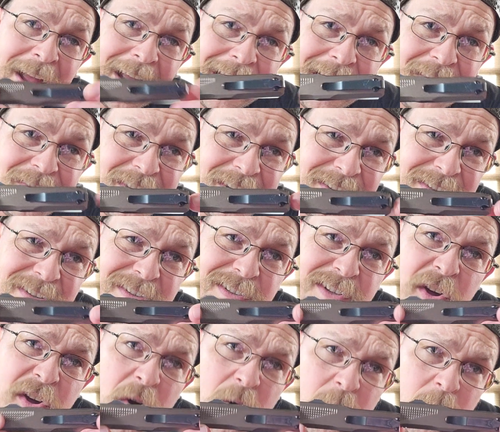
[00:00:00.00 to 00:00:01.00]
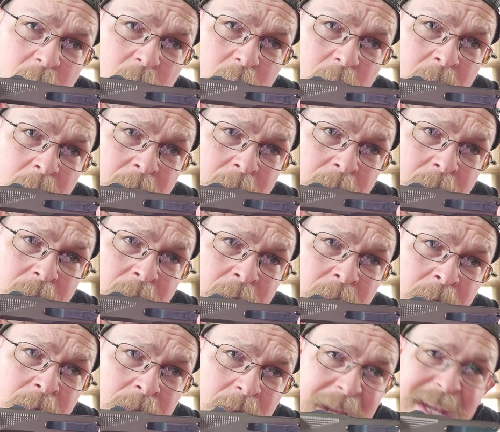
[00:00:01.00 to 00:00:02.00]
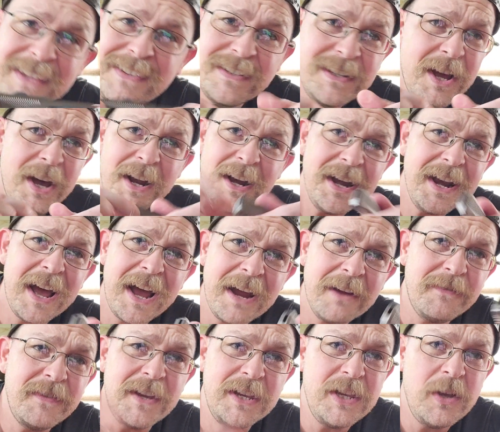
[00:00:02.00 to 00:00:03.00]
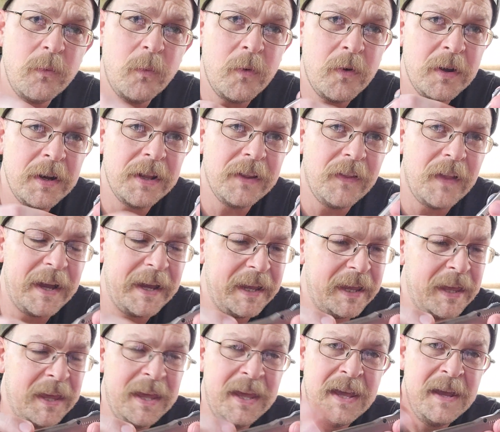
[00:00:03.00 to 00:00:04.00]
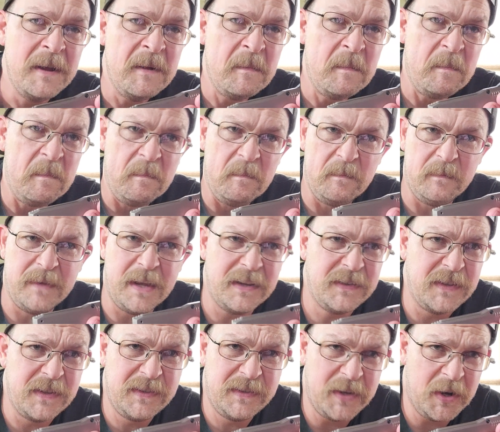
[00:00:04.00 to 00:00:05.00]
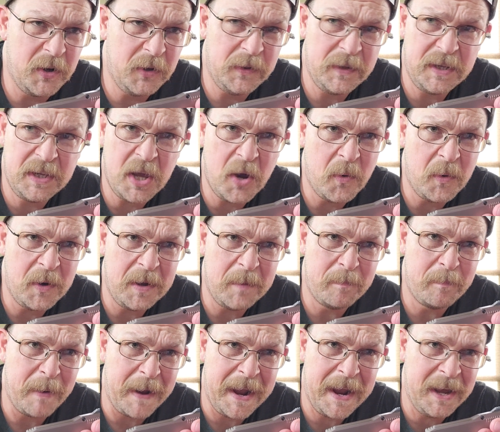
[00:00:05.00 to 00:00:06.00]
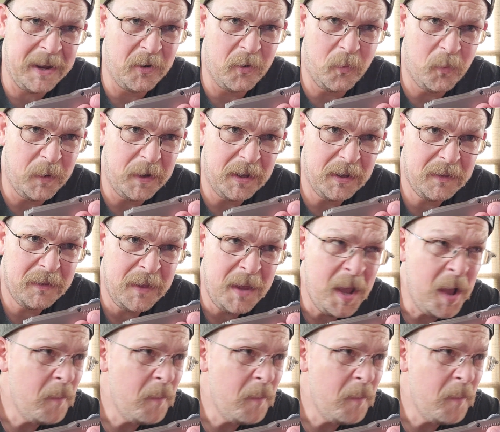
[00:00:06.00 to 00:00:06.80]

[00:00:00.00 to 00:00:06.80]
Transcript: And this is cool. It's not a knife that you want to, like, necessarily go into battle with.